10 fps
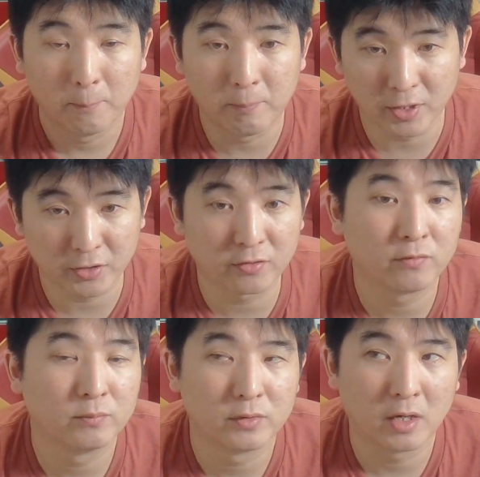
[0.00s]
better
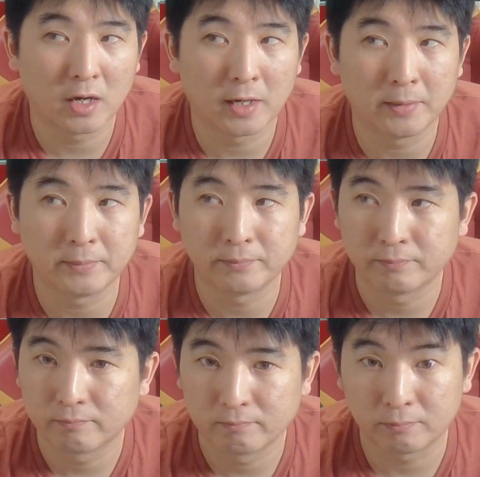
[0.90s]

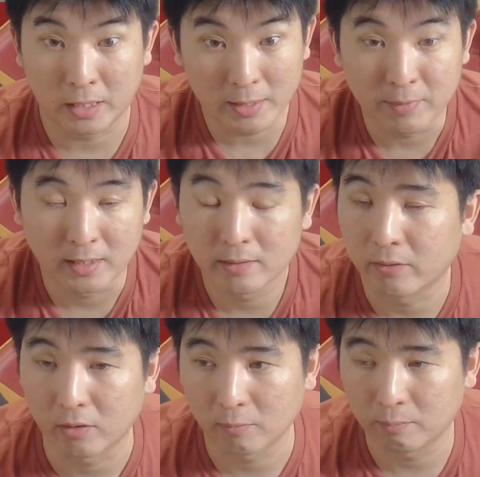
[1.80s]
piping
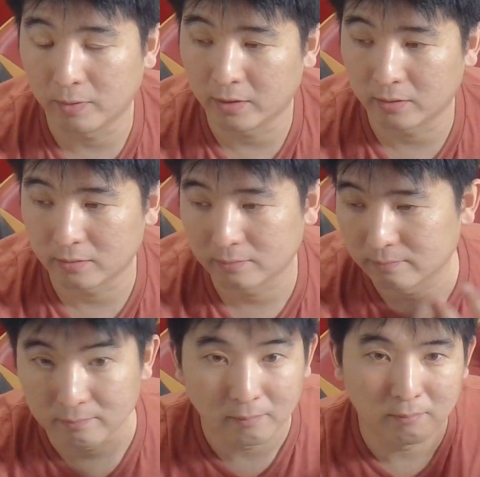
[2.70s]
or better
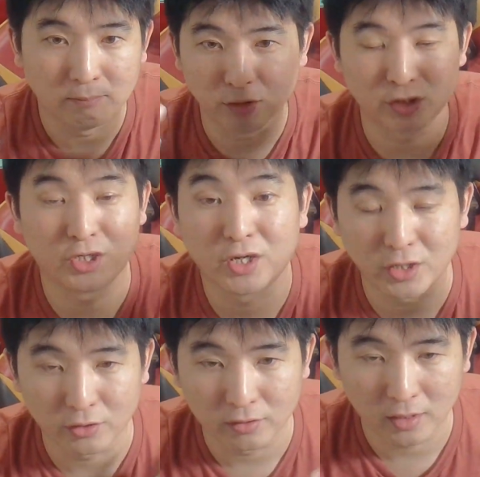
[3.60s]

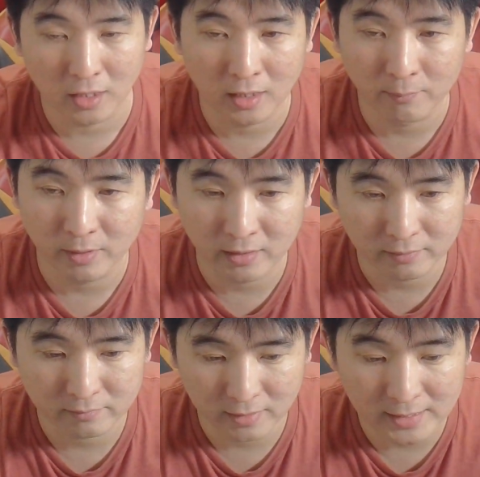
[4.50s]
material
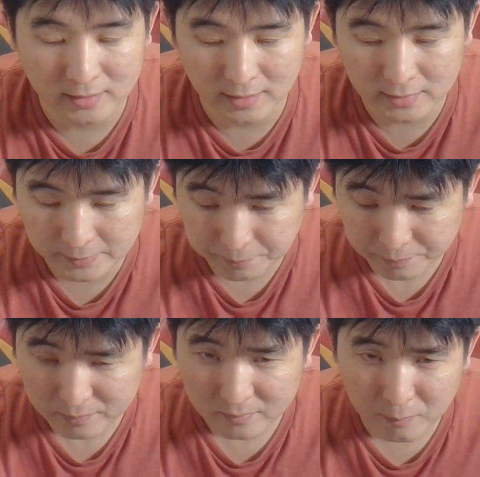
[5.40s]
in that sense,
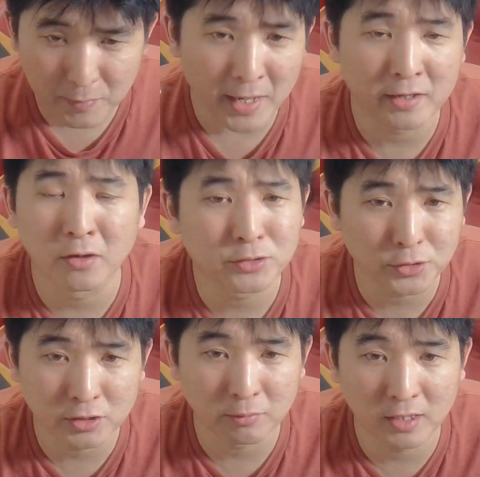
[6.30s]
and
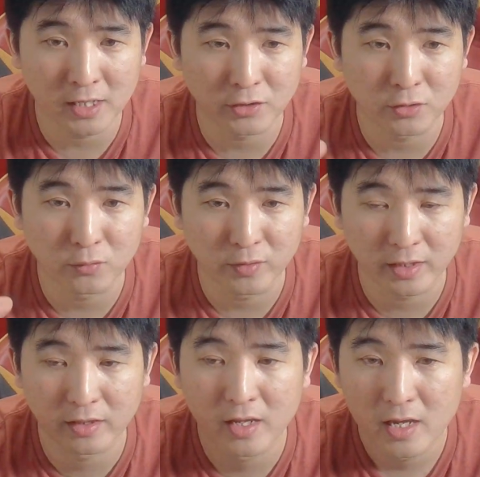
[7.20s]
also supplying you
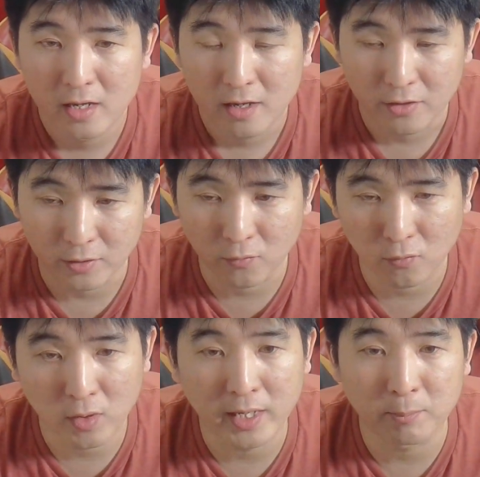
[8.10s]
with the
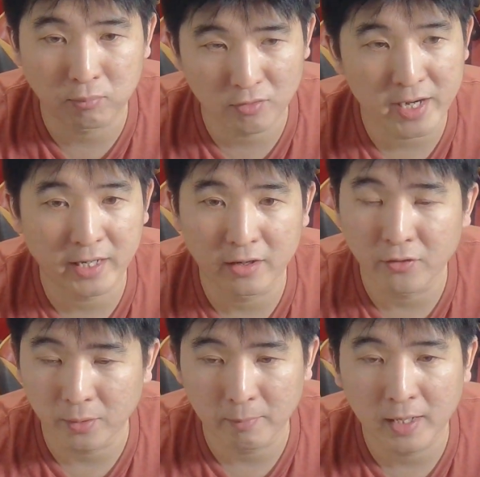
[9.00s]
right bracket
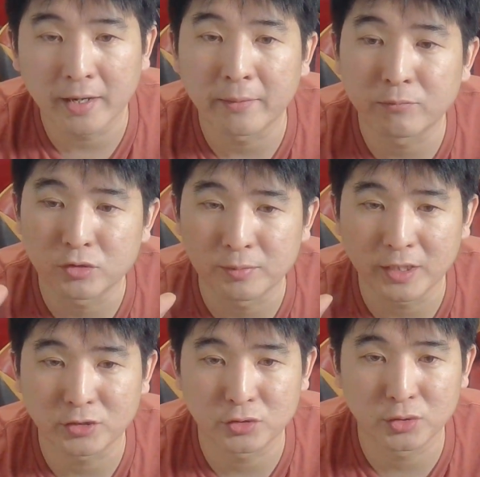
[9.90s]
on the bottom to
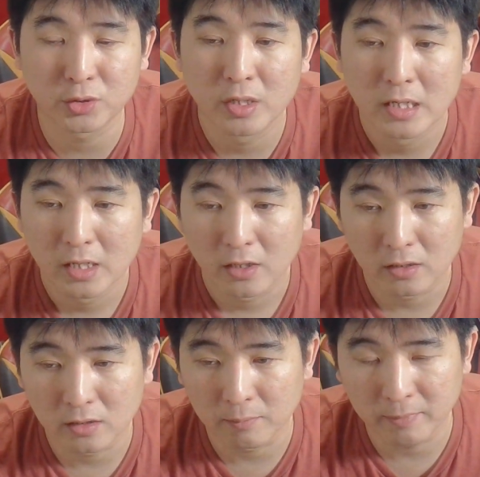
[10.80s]
make sure
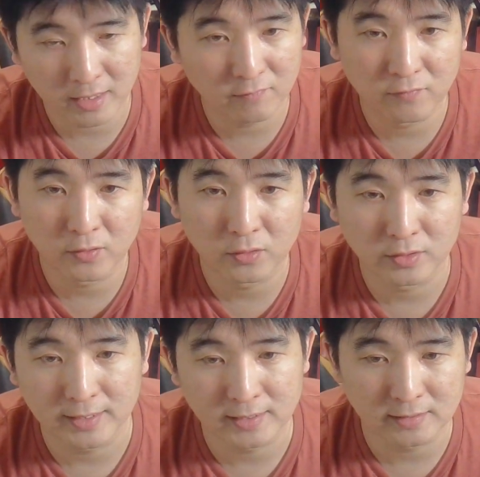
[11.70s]
the
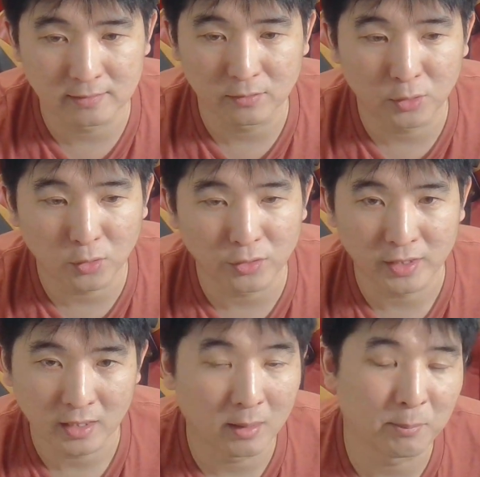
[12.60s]
manifold isn't
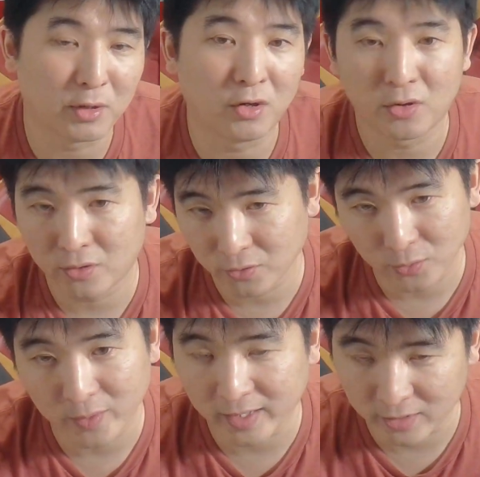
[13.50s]
holding up all the
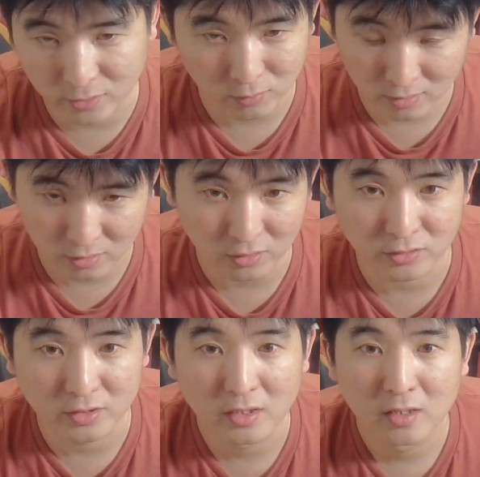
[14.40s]
weight in the world